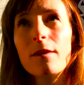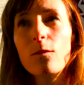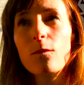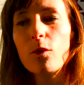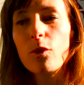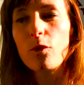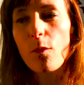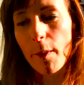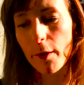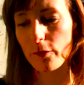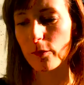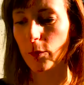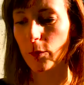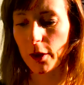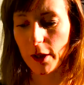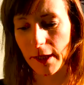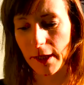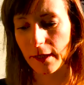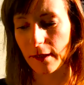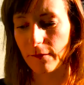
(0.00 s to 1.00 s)
We were both
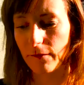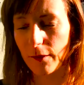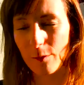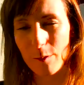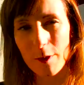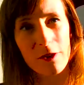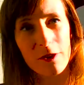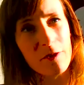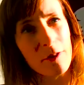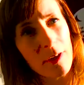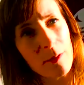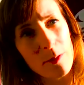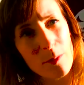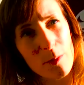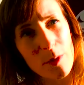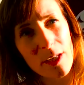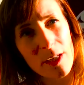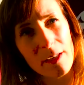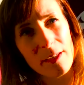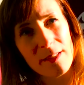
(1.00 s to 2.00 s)
working in the film industry. I was
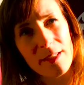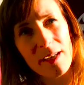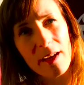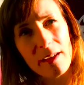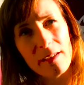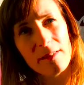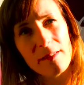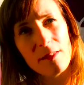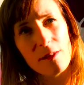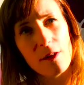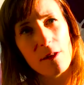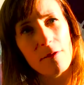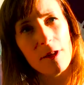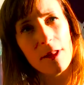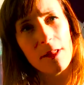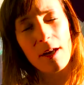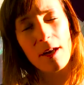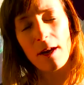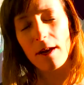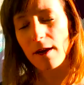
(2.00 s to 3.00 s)
working as an editor,
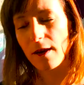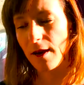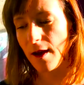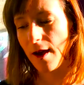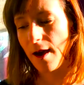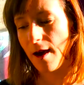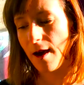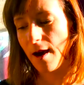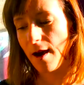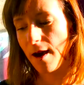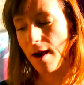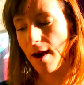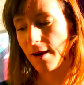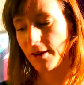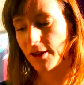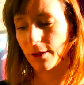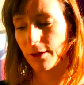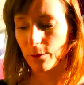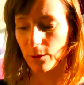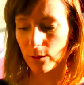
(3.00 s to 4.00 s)
and then
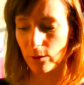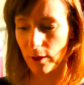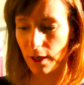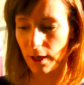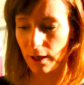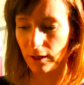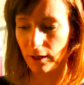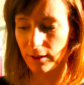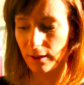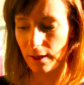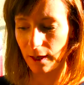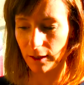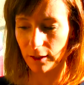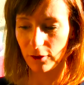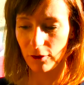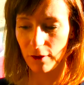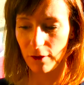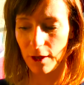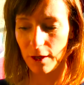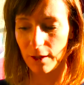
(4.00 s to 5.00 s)
she was working as an
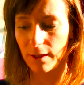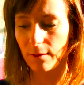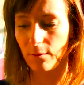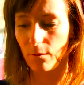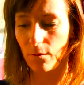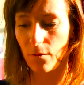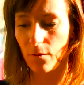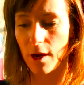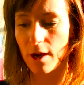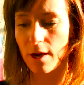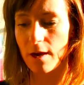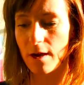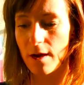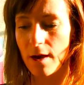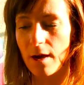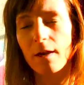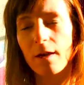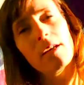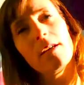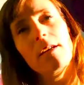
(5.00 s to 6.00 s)
actress, and we...
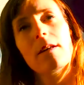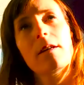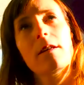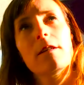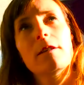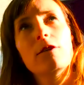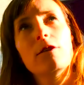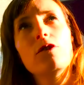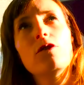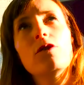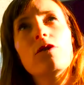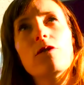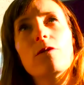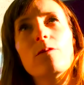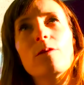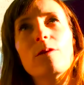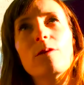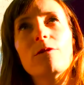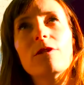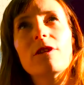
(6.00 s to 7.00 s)
knew that
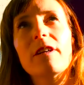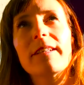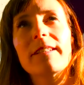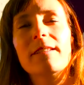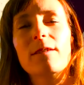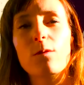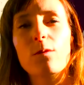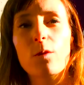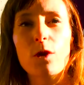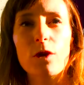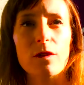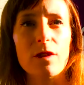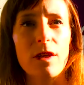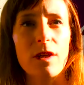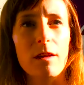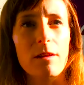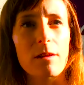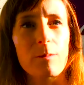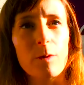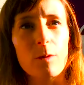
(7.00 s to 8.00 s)
we would like to work
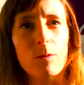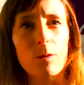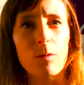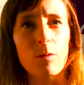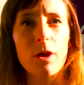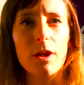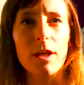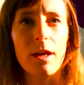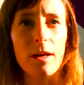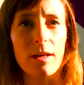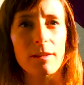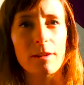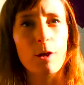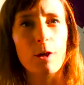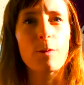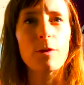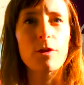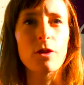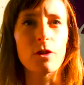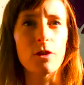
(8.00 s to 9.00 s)
together, but we weren't getting the
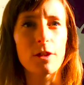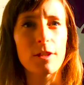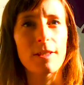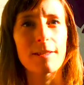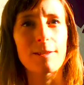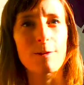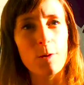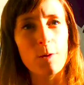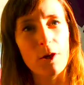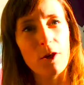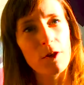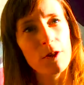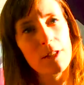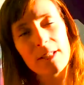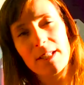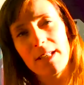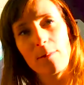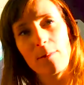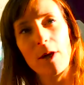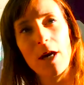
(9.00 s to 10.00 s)
opportunity to work on the
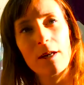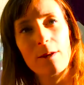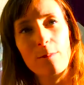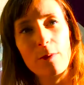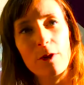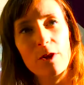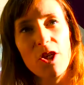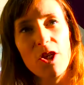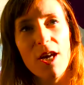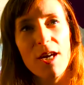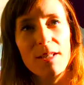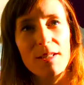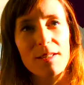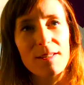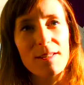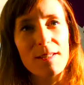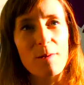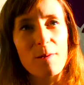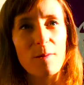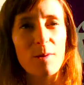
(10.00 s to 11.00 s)
same kind of projects. And
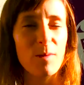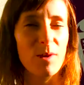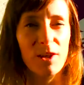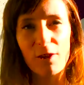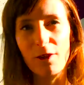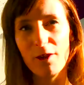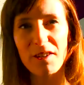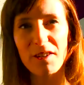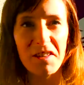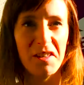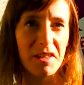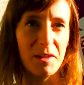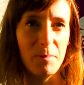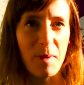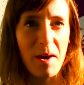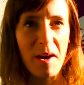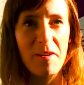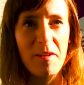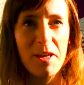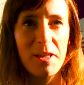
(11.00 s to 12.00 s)
so we went on holiday to
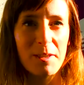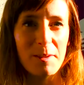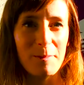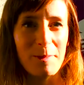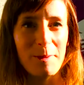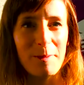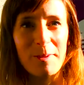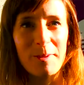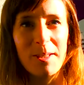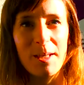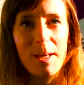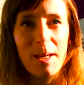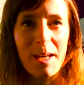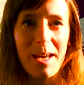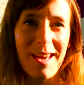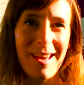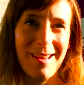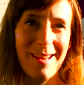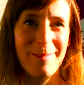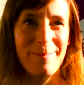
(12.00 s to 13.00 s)
Paris and we were saying,
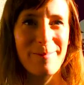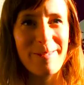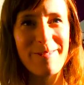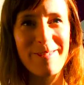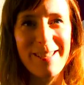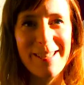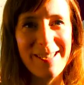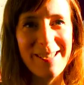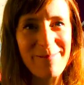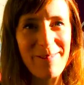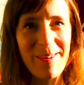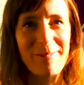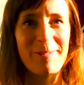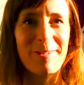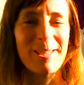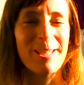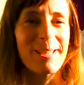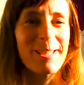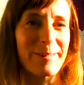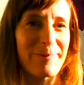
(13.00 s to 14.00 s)
hey, really, maybe
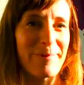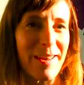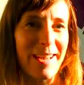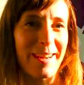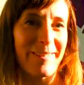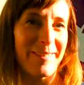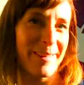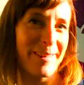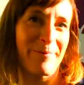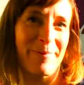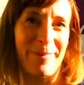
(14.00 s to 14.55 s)
we should just make our own